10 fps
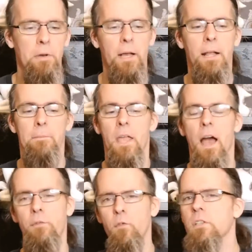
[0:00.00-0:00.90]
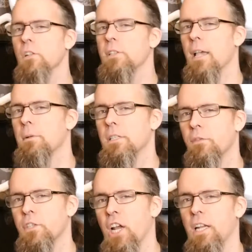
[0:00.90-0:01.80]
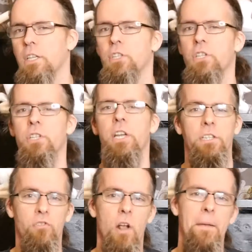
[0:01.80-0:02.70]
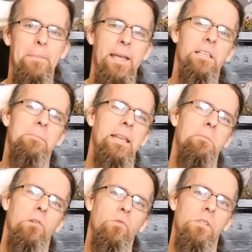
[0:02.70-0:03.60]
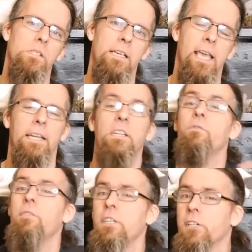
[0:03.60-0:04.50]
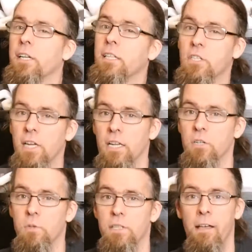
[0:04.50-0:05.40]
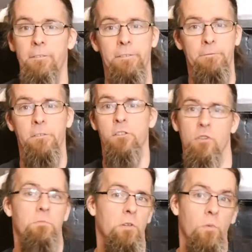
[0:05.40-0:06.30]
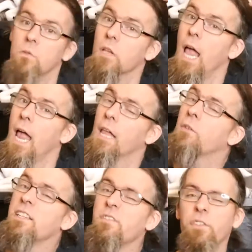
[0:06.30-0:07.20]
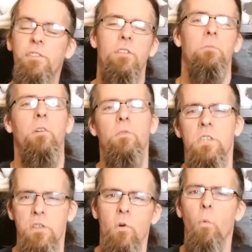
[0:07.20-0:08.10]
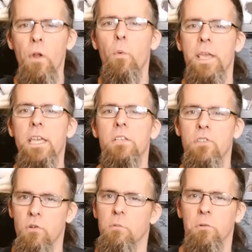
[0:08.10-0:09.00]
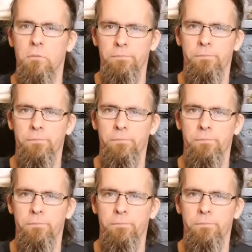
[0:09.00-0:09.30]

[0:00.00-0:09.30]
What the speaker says: But I've also set myself a challenge this year to try and paint as many models as I can. And originally the challenge was set at 52 models. And the reason 52 models, I thought one a week is doable.